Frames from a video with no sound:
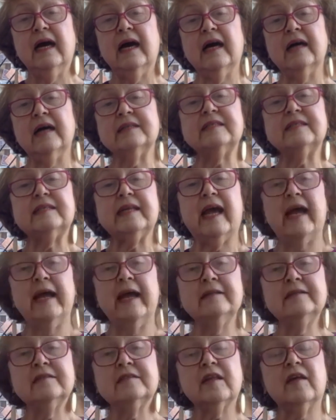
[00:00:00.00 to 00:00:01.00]
a
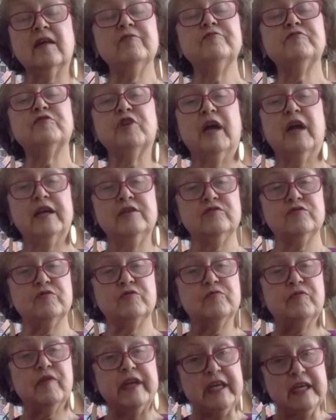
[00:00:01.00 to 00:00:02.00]
sense of trying
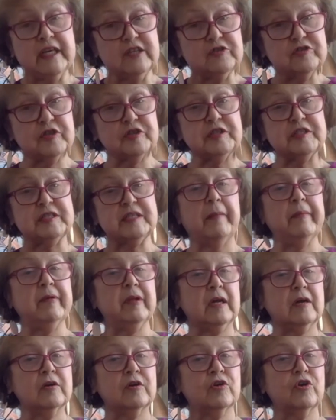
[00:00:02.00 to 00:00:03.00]
to reach
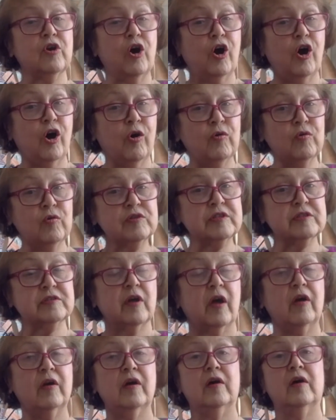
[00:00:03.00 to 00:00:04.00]
similar goals
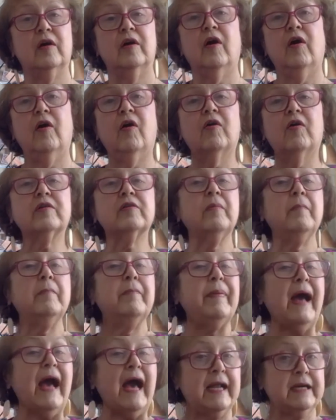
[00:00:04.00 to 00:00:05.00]
or
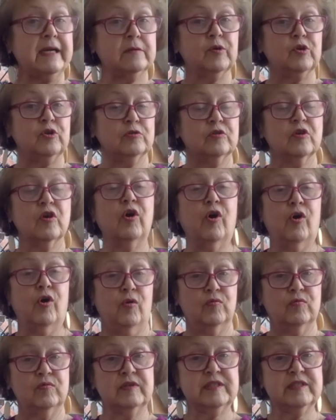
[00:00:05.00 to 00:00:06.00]
compatible
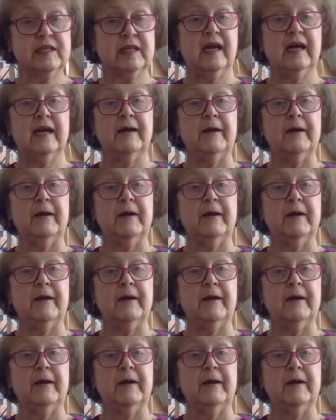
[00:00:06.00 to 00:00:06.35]
goals.